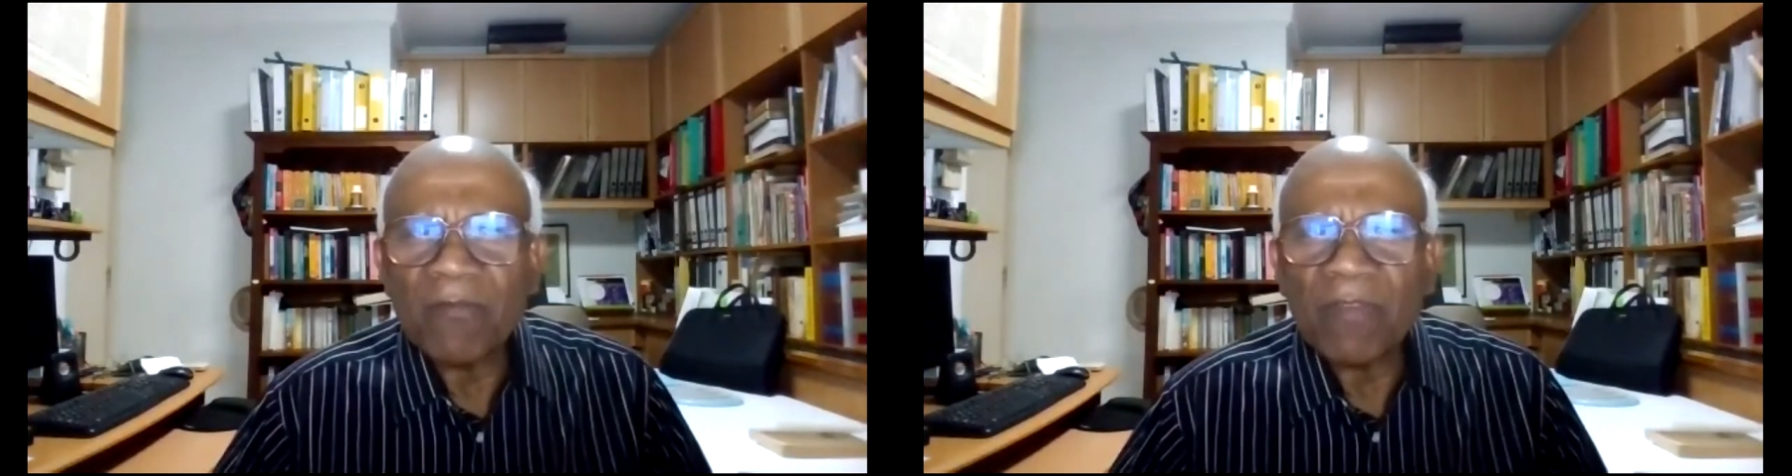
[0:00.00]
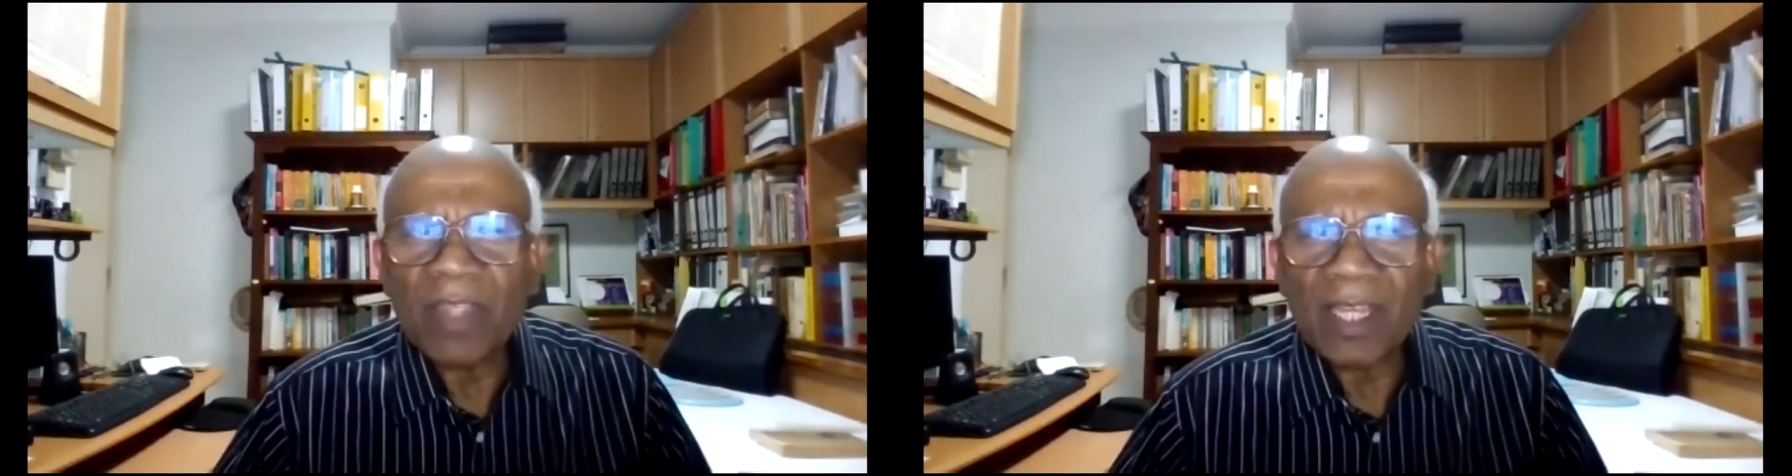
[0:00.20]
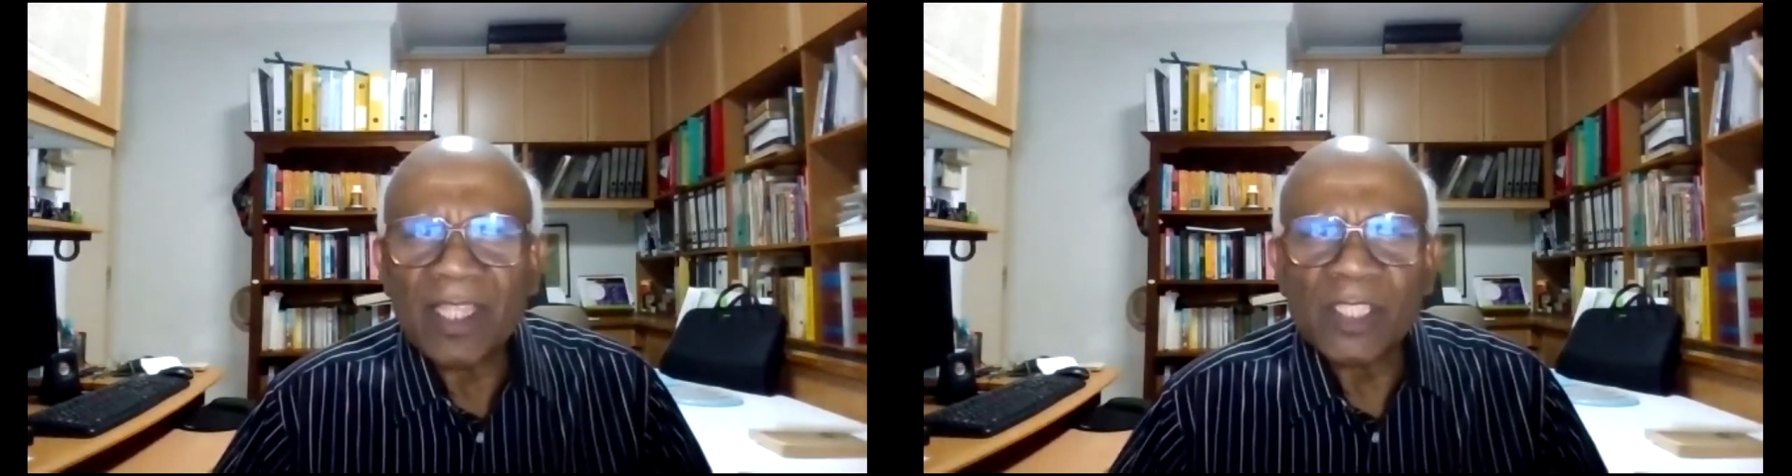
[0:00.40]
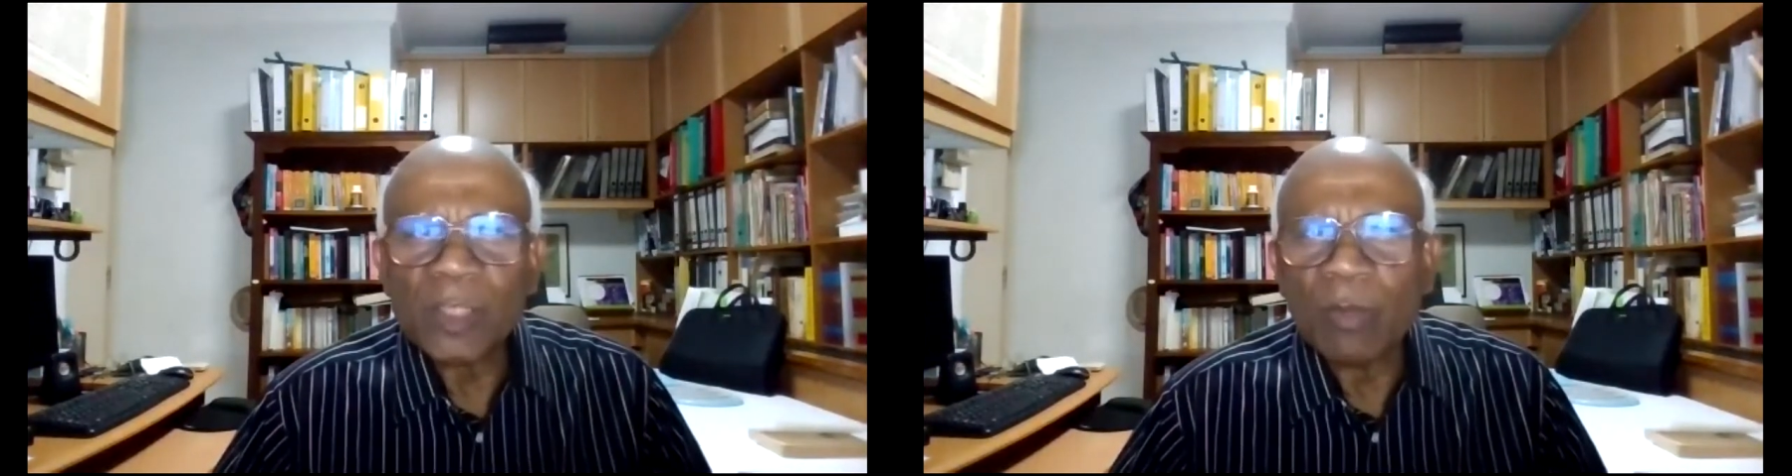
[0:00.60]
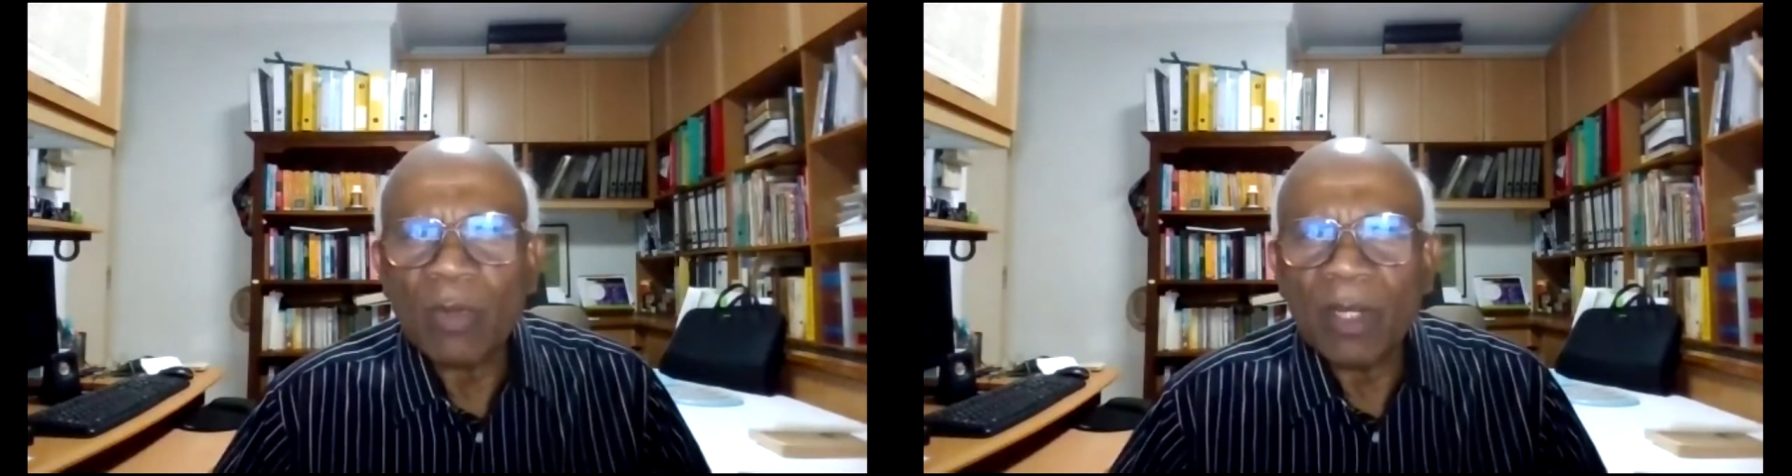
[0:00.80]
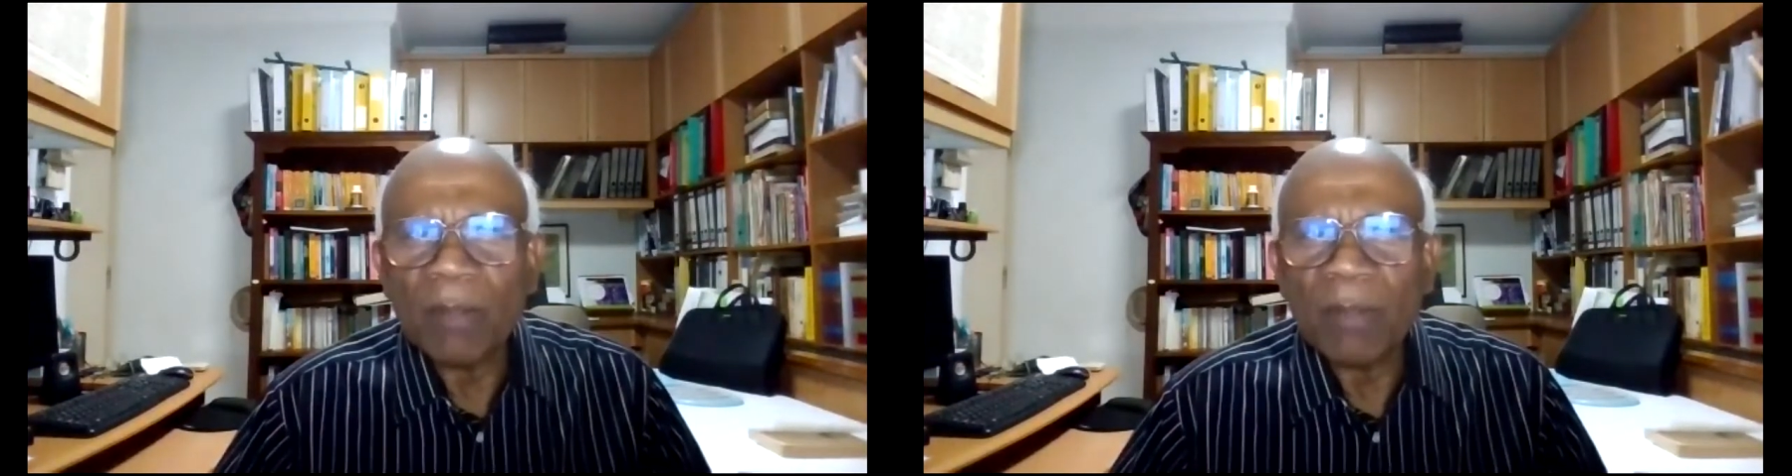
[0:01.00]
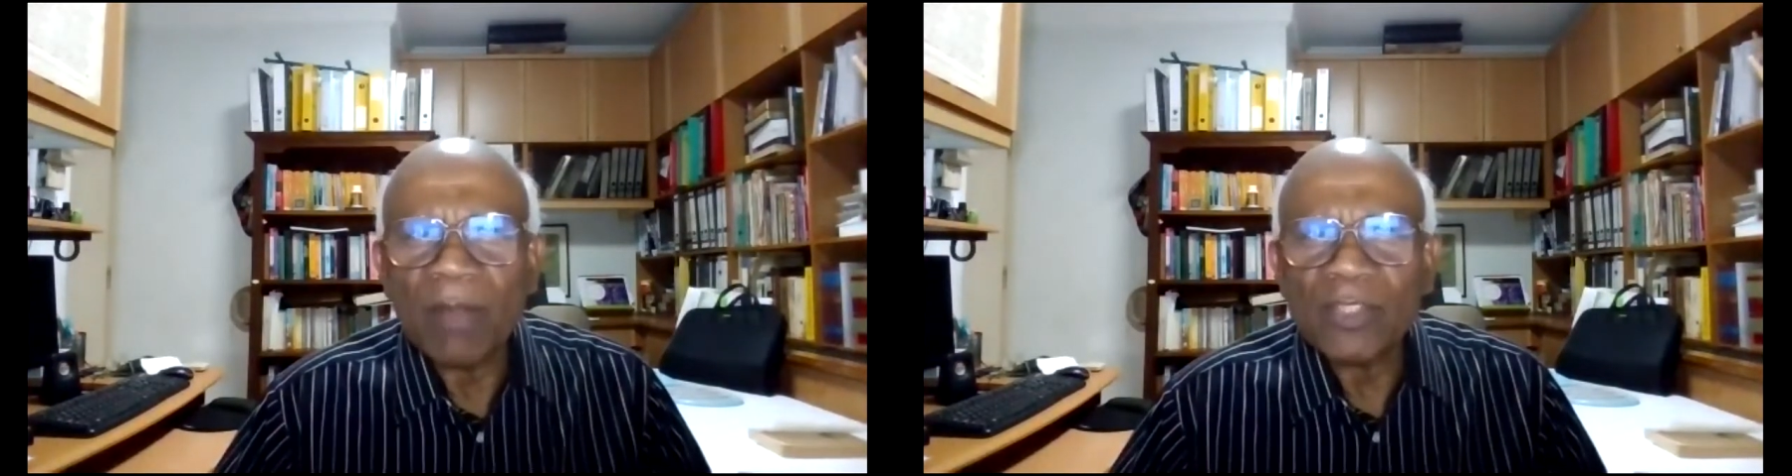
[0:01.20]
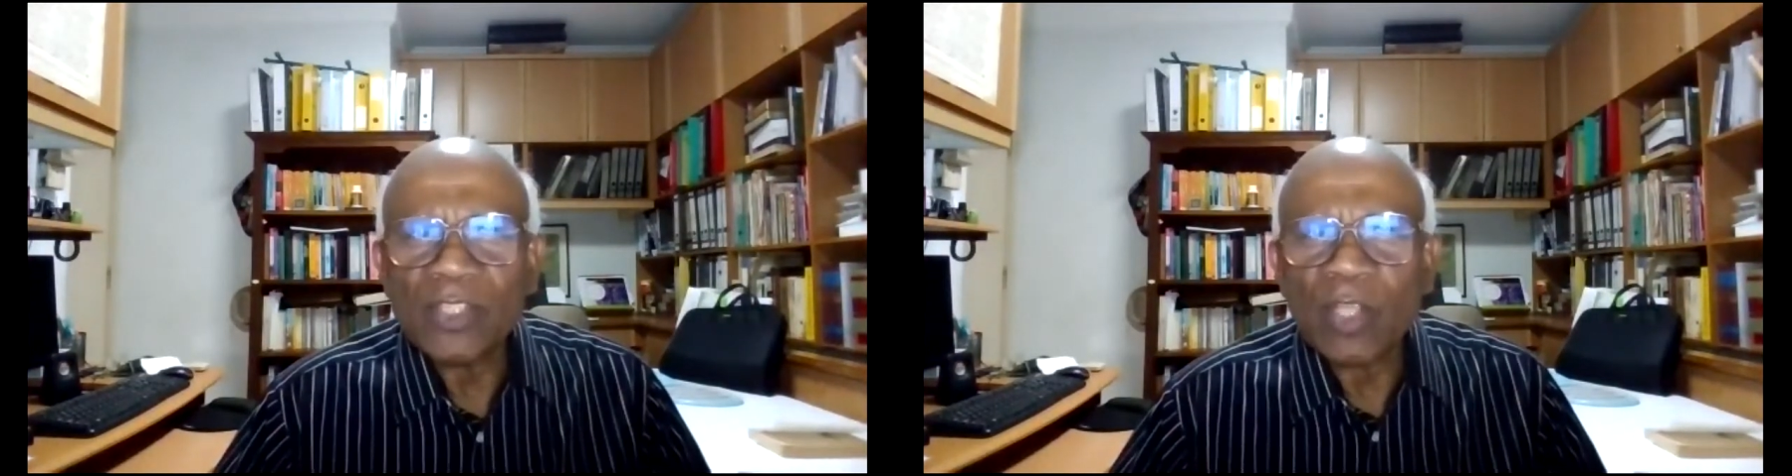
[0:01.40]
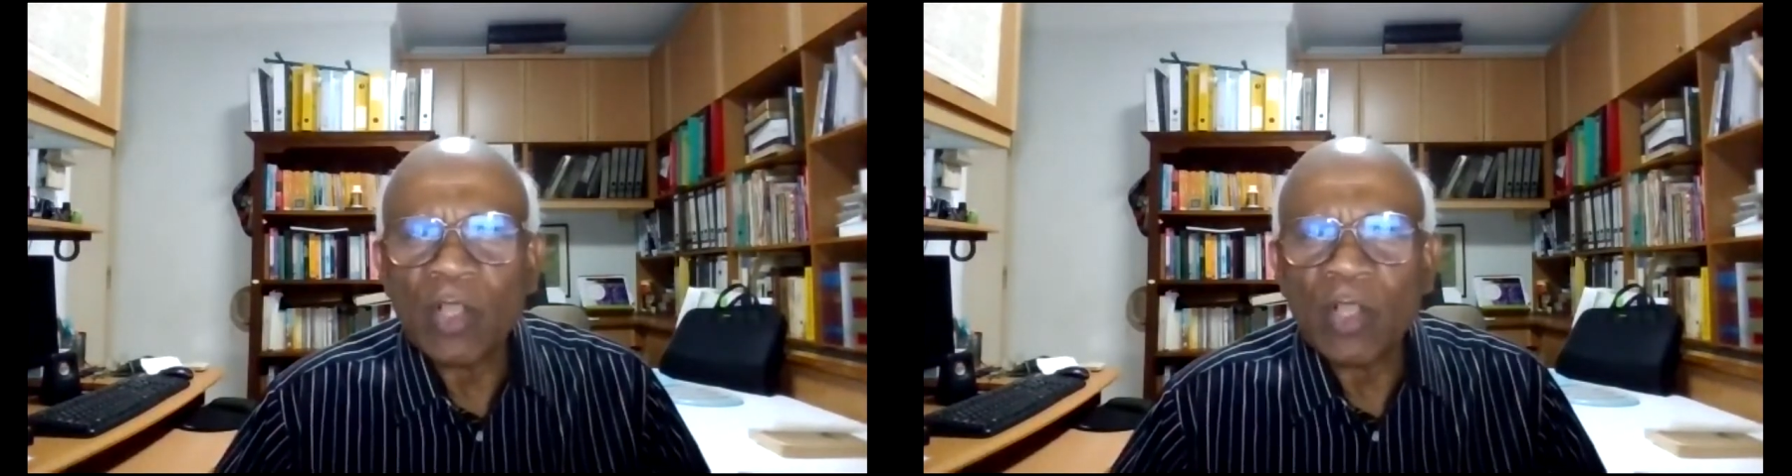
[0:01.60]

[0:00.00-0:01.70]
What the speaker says: very small amounts.